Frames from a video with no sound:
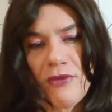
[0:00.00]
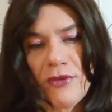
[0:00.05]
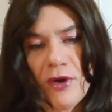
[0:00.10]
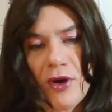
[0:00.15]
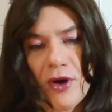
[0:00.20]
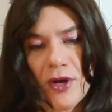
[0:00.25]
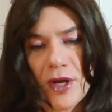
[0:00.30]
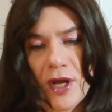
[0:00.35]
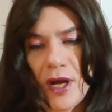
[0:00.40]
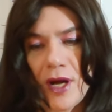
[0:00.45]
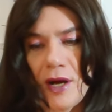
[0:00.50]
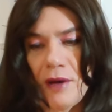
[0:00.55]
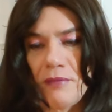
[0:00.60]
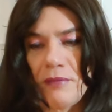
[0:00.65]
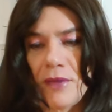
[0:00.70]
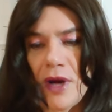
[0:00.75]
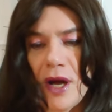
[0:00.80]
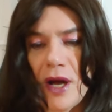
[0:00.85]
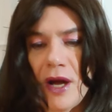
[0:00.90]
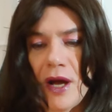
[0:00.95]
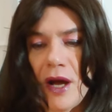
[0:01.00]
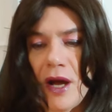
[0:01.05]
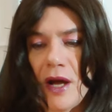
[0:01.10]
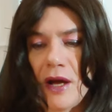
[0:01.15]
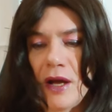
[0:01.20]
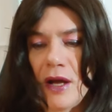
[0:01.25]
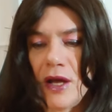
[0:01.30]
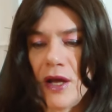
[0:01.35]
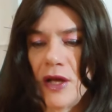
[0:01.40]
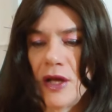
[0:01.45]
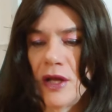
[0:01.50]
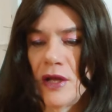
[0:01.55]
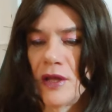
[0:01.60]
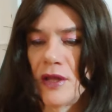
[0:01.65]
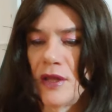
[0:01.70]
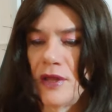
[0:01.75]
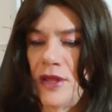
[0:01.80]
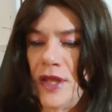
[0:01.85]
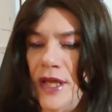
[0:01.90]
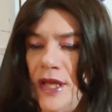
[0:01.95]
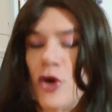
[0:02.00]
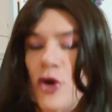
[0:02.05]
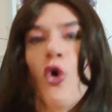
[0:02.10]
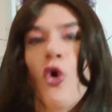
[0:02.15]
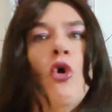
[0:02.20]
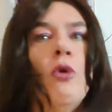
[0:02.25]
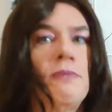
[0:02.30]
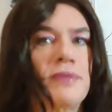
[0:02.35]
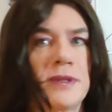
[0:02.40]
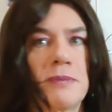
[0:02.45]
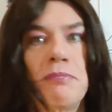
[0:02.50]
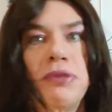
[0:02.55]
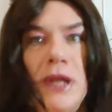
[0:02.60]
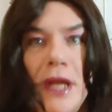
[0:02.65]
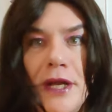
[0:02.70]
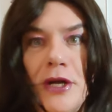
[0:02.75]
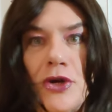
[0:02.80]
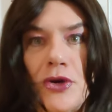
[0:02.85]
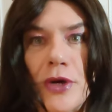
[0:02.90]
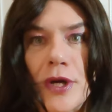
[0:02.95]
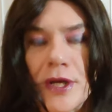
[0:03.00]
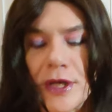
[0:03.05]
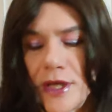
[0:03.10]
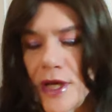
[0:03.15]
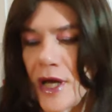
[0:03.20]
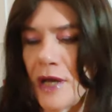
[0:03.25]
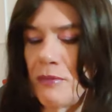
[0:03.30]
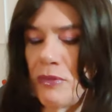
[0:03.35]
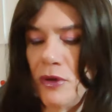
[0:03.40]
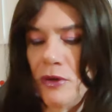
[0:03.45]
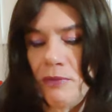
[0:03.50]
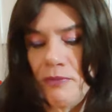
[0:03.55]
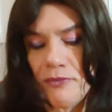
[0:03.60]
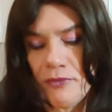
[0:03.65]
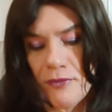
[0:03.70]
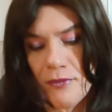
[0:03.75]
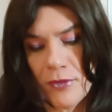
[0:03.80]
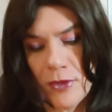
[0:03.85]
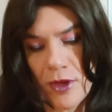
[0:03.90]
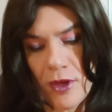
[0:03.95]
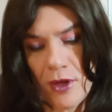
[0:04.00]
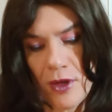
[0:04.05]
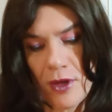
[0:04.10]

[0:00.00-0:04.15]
We've got the corpse plundering table,